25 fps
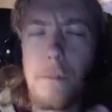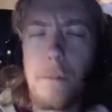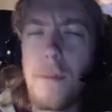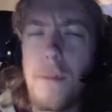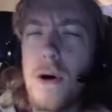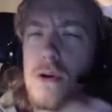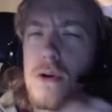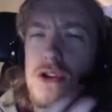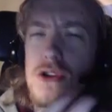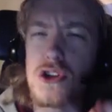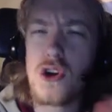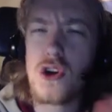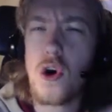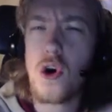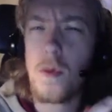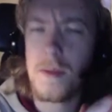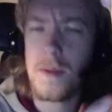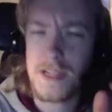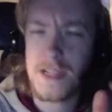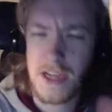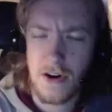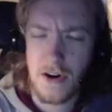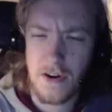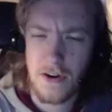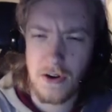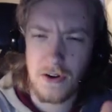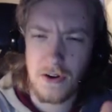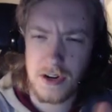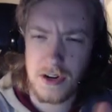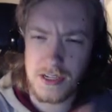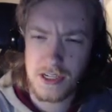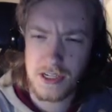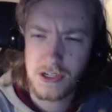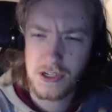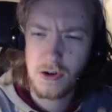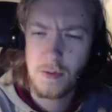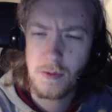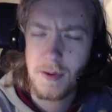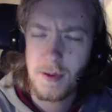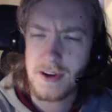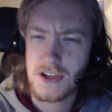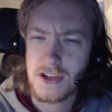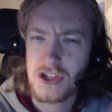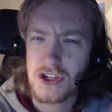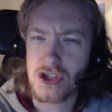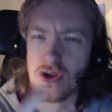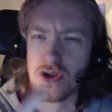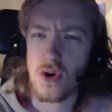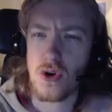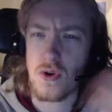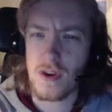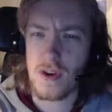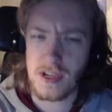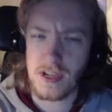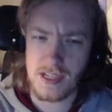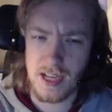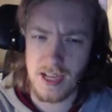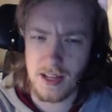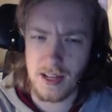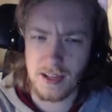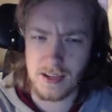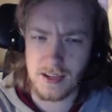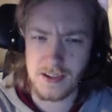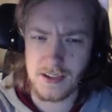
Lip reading: post commentary on it to do a bit of storytelling,